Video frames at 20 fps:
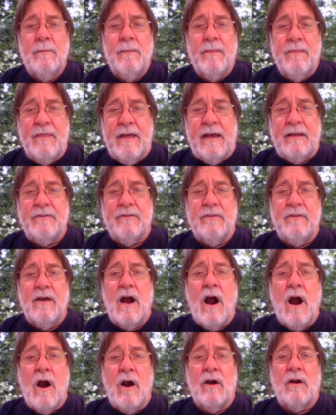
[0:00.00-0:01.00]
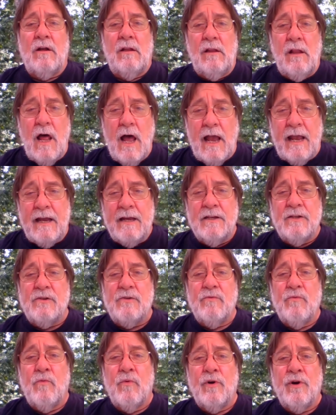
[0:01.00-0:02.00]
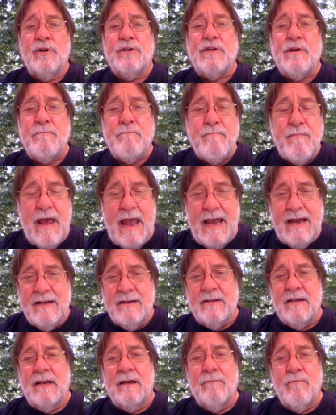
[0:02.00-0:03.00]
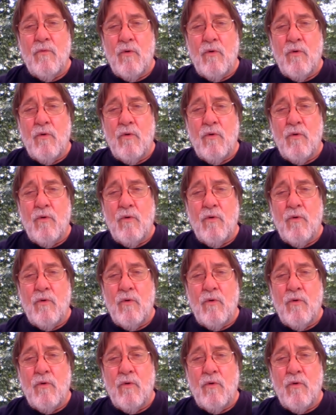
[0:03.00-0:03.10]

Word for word: that our clients were demanding